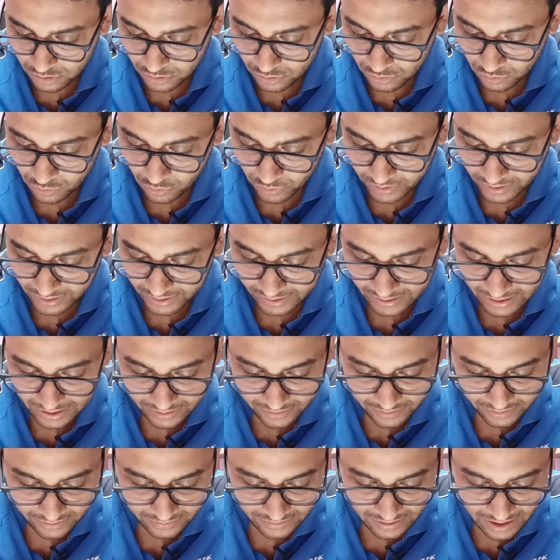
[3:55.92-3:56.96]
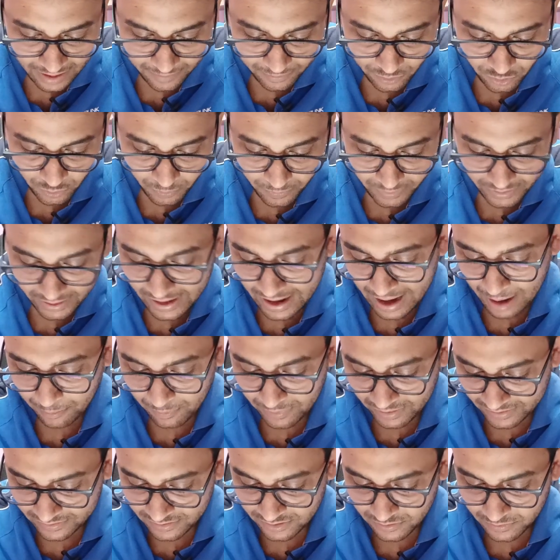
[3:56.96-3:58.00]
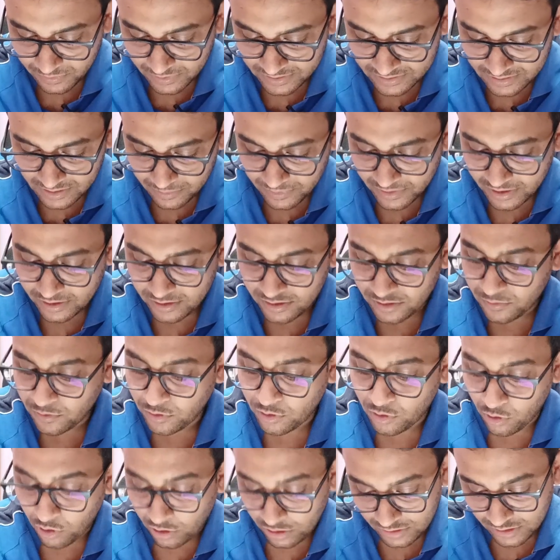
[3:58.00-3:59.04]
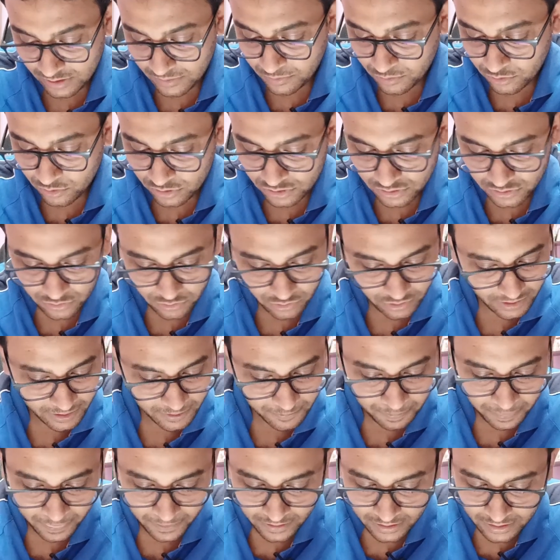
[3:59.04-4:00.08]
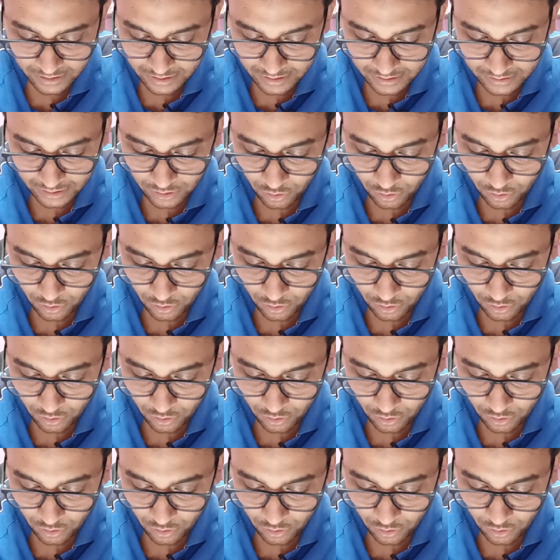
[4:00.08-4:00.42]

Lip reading: Okay, candidates have to pay application fee separately for all the posts. Okay, now